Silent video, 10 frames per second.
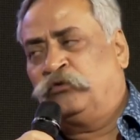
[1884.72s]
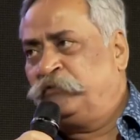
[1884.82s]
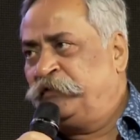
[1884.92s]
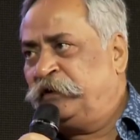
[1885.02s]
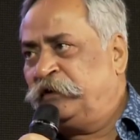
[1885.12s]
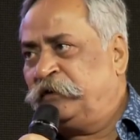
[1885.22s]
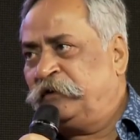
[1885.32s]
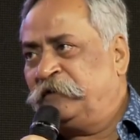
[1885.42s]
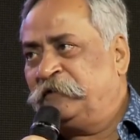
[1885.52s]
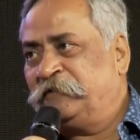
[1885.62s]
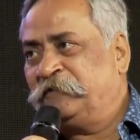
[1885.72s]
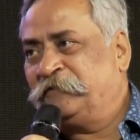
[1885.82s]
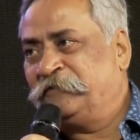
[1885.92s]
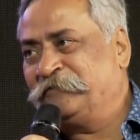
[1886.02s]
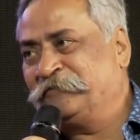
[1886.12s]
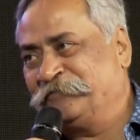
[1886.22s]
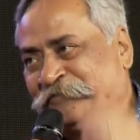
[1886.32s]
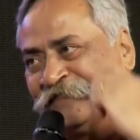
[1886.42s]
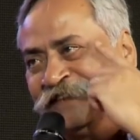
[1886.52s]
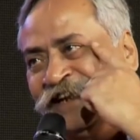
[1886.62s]
more They're already my leaders.
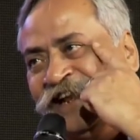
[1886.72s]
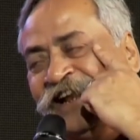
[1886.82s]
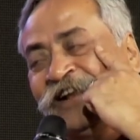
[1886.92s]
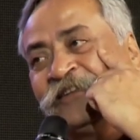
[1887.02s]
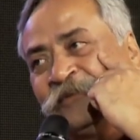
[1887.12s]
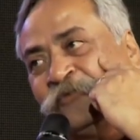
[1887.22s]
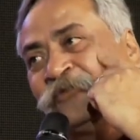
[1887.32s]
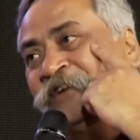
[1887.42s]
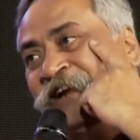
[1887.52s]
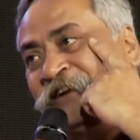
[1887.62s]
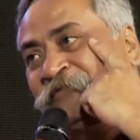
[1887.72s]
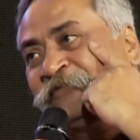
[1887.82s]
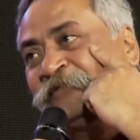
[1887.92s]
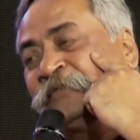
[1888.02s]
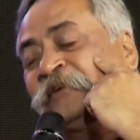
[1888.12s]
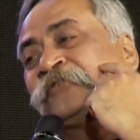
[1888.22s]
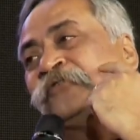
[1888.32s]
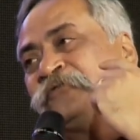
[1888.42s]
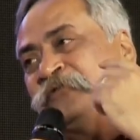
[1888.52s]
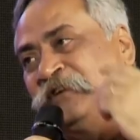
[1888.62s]
The more we have, the
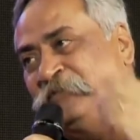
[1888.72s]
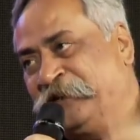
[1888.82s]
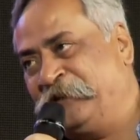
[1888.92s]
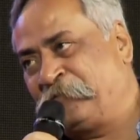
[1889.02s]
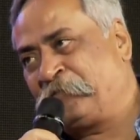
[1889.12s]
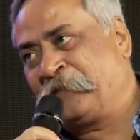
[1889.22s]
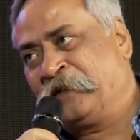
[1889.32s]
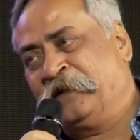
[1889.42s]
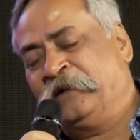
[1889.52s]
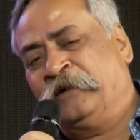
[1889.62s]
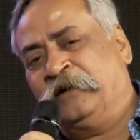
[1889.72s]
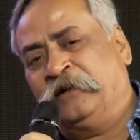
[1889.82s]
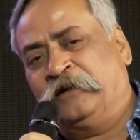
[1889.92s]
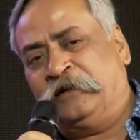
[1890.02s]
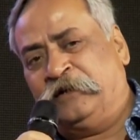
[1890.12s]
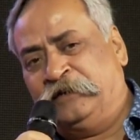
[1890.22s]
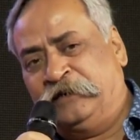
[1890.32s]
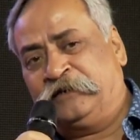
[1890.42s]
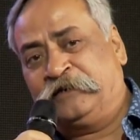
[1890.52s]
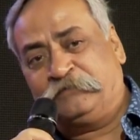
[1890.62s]
better off we'll be. Uh,
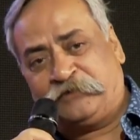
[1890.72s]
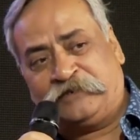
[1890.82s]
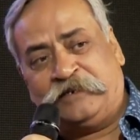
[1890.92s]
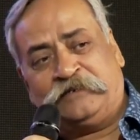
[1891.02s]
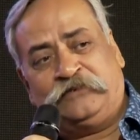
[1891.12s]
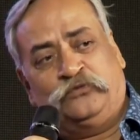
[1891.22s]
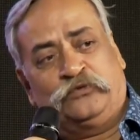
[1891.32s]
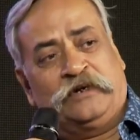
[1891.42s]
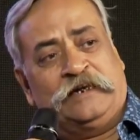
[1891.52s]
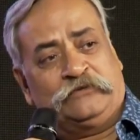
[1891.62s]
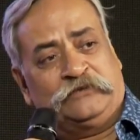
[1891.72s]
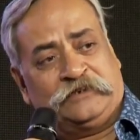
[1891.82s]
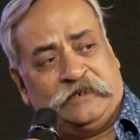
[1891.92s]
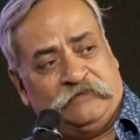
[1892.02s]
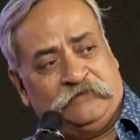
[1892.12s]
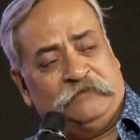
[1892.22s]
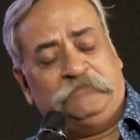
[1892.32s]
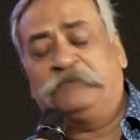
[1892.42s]
any tips that you would like to share with the